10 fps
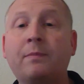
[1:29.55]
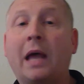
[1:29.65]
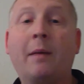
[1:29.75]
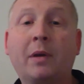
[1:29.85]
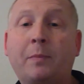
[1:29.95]

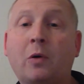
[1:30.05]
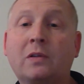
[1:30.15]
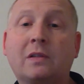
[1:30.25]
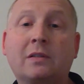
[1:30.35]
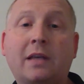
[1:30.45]
I'm going to
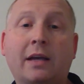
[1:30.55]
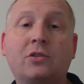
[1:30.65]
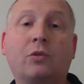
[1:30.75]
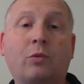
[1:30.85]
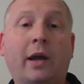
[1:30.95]
post the
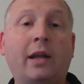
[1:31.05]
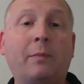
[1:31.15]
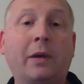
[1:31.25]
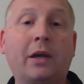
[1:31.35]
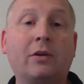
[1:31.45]
schedule right
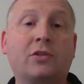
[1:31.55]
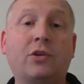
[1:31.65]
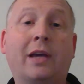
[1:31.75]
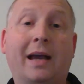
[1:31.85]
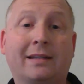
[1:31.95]
up here so
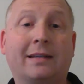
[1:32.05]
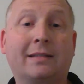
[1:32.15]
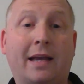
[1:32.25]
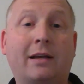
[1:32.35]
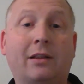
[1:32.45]
you guys can
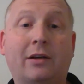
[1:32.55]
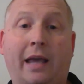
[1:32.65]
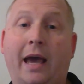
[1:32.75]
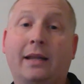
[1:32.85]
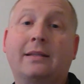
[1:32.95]
take a look
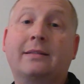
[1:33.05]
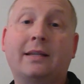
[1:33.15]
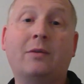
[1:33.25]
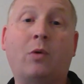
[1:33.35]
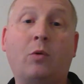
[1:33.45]
at it to
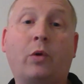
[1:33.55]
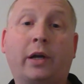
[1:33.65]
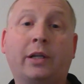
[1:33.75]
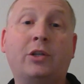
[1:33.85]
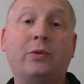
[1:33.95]
see what we're
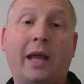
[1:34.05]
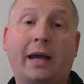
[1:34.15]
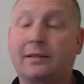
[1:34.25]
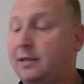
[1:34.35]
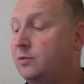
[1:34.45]
going to do
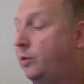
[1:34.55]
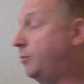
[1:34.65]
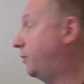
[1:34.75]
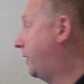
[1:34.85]
next as we move